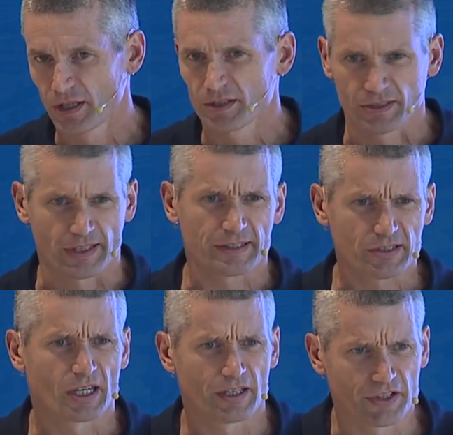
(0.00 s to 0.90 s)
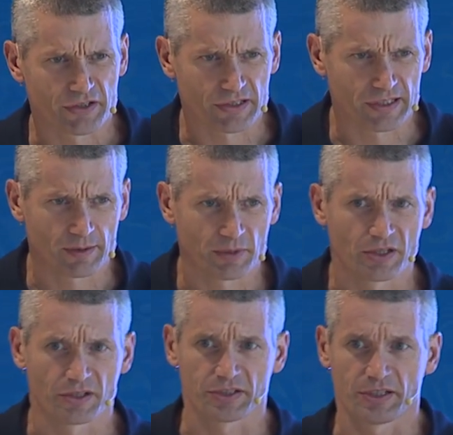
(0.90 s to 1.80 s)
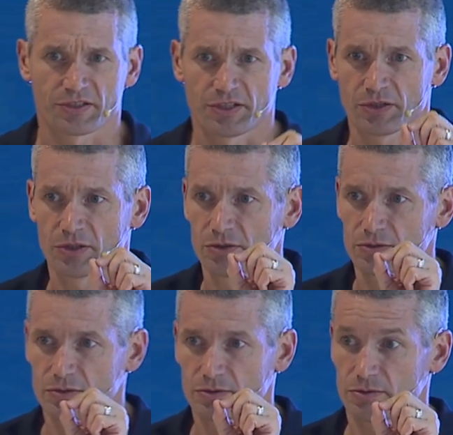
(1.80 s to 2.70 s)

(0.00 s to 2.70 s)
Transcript: So that's kind of interesting because in a single